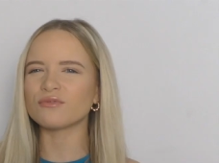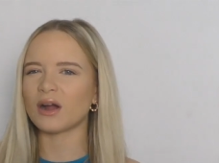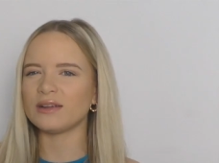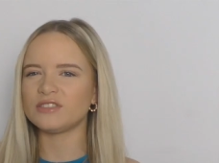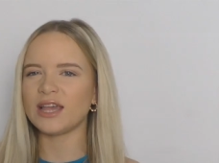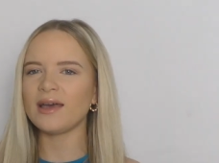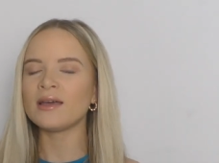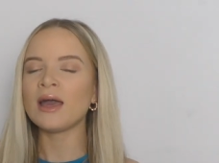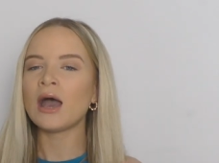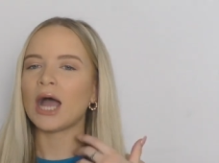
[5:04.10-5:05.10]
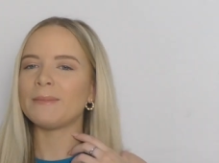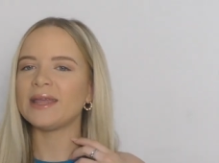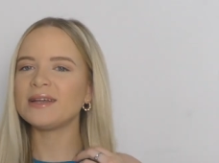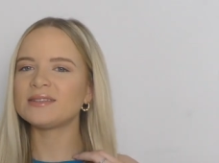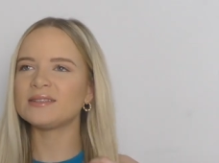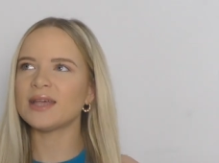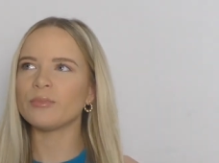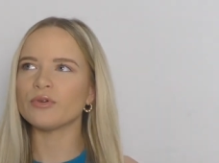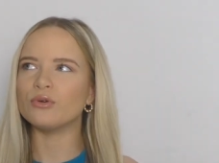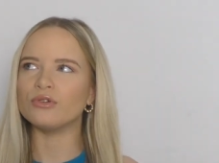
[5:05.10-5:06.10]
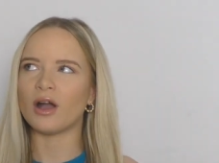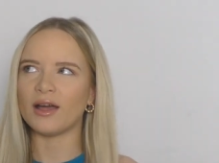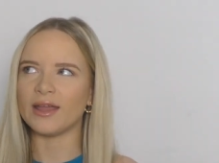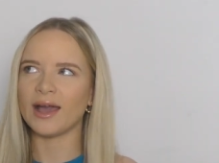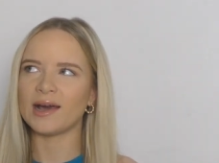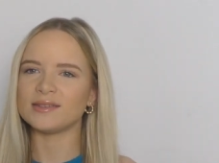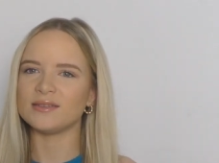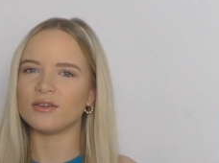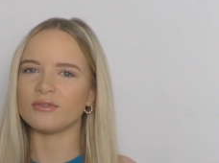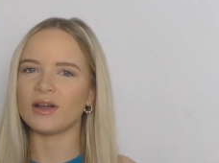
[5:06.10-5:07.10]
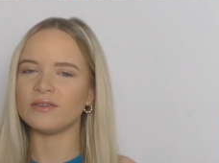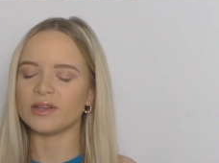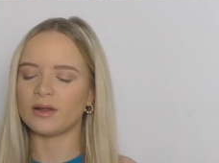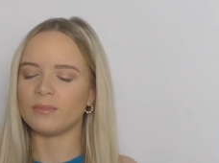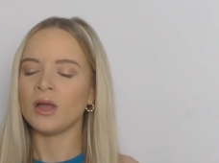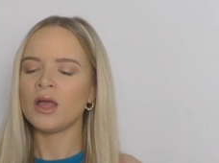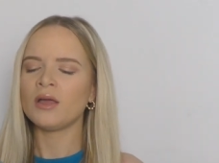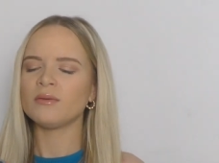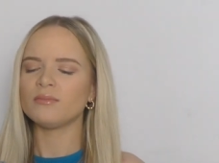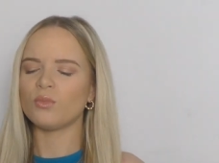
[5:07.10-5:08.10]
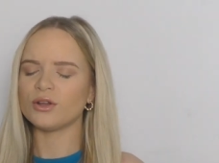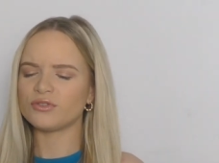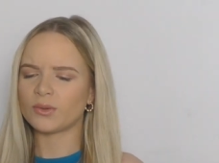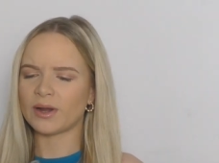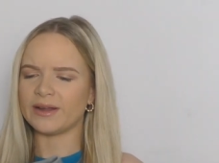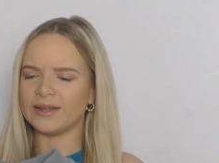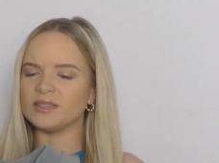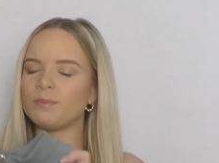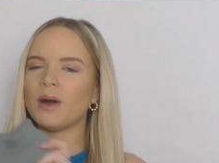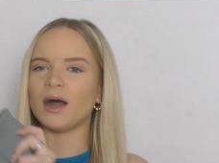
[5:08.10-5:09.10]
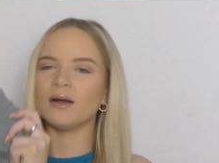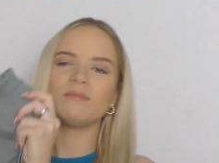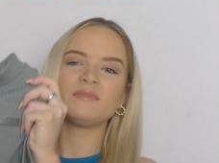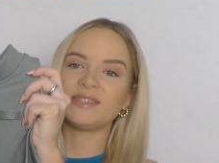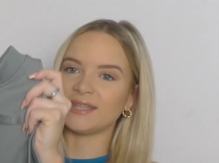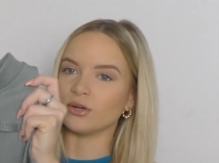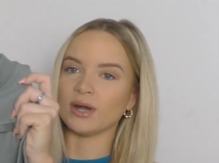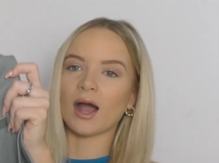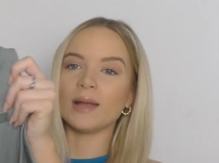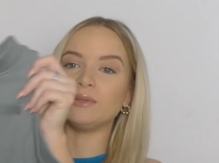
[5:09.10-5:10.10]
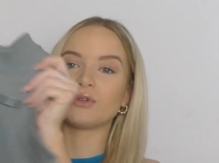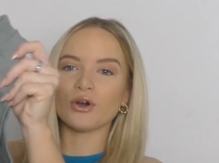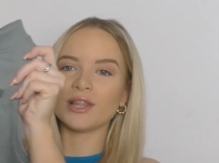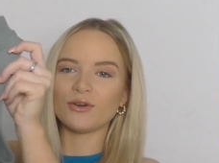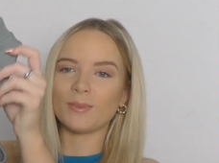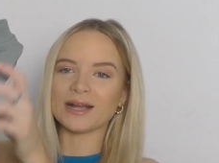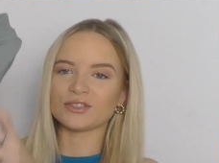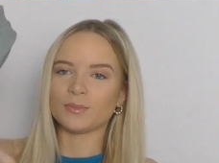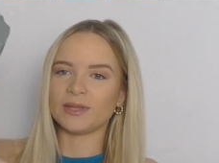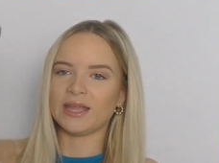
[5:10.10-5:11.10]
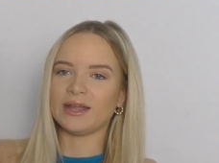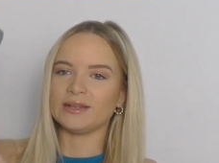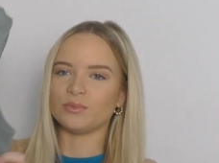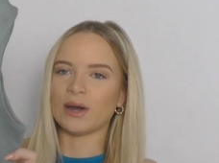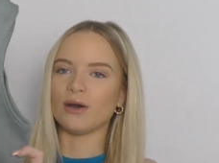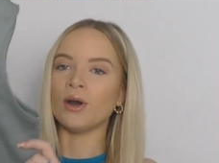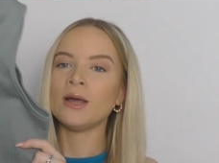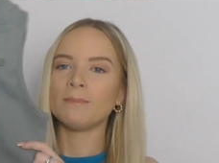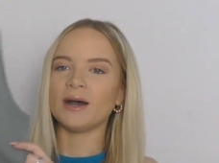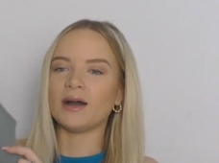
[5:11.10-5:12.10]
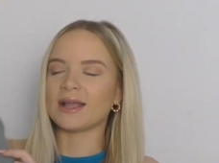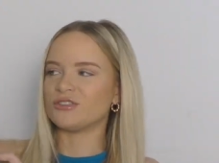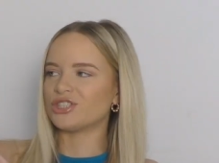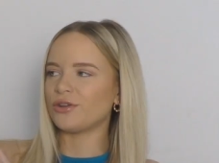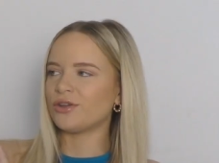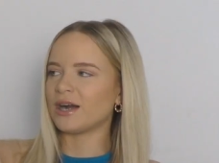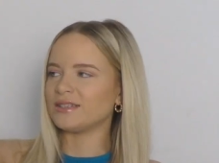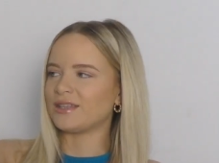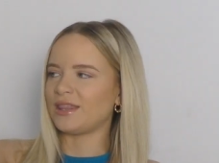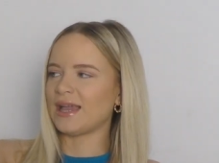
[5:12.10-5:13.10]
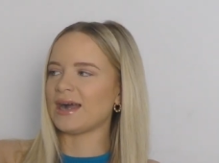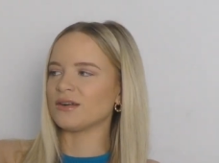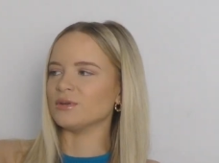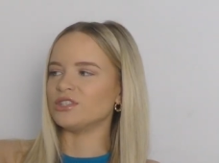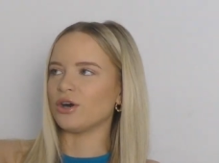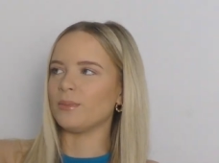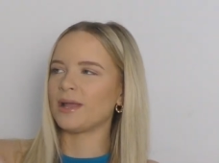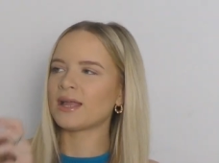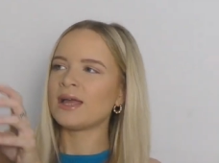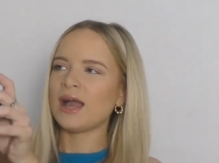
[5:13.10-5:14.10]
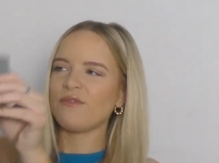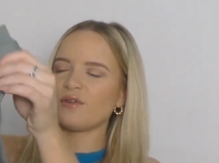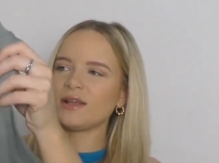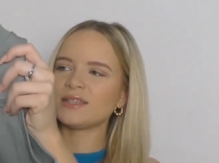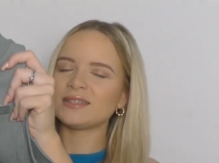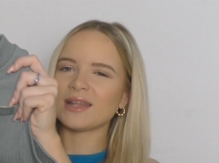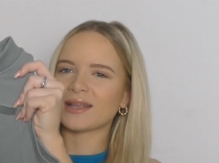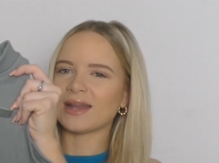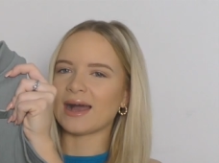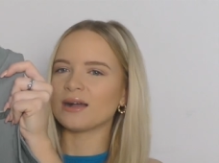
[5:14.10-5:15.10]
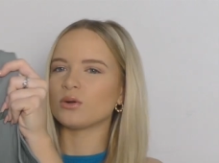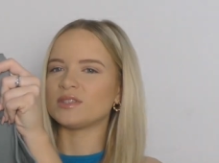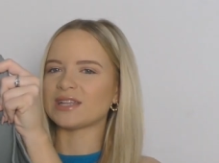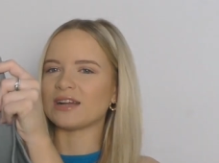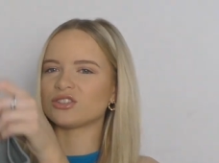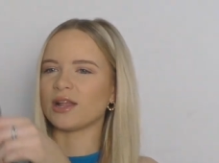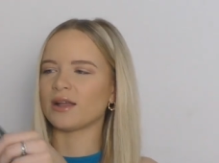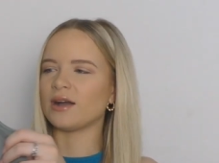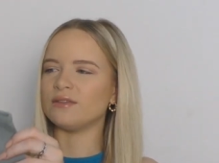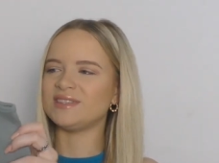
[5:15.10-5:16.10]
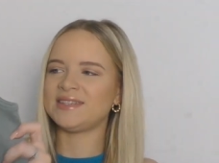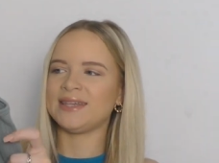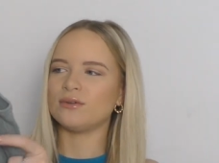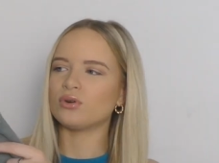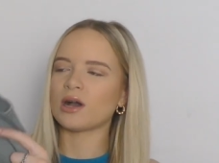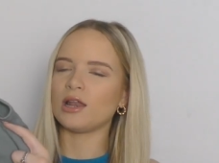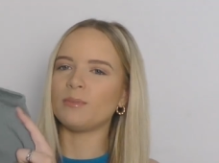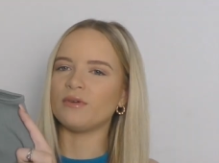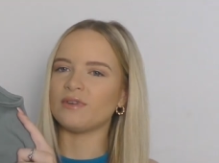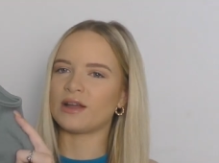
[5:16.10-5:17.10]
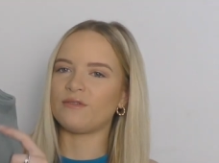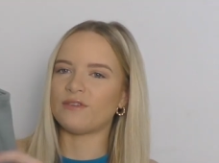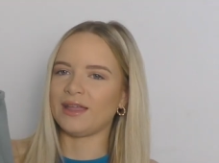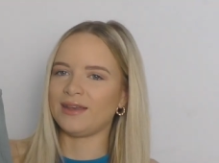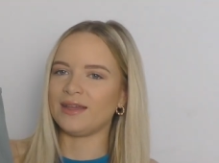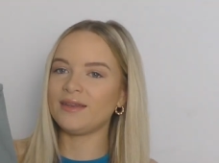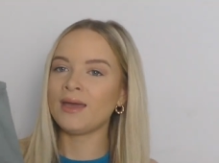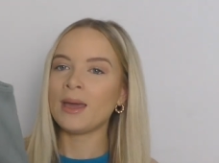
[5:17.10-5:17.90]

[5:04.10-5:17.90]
arrived yet. I made it as a separate order and it hasn't arrived, and I'm wondering where it is, but still, I got the little black top in here as well, but I can show you guys the aqua top. Like, I feel like this is like an aqua slash like kind of teal color, but very faded,